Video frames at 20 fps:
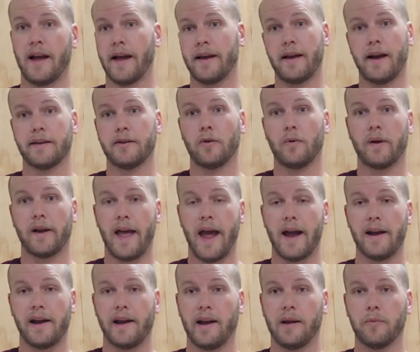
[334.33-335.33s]
I don't want to
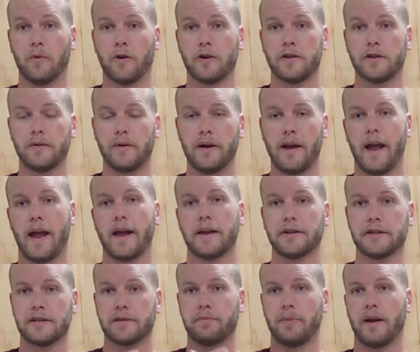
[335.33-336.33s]
add any more to it and
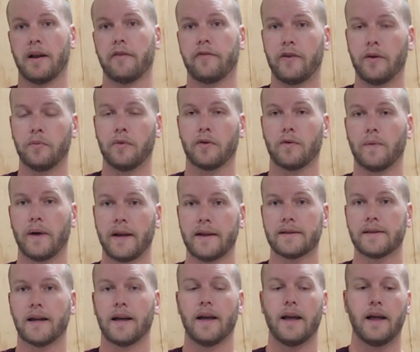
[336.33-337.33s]
just spend a few more
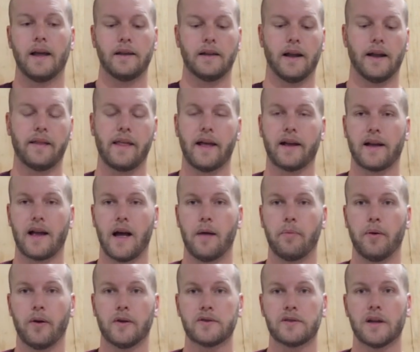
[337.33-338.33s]
weeks letting that
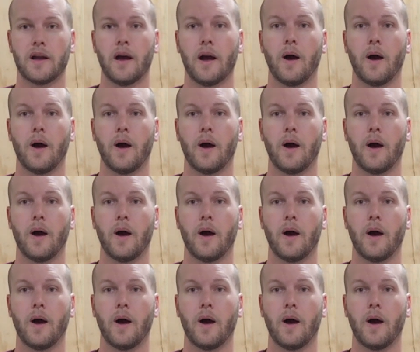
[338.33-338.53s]
compost.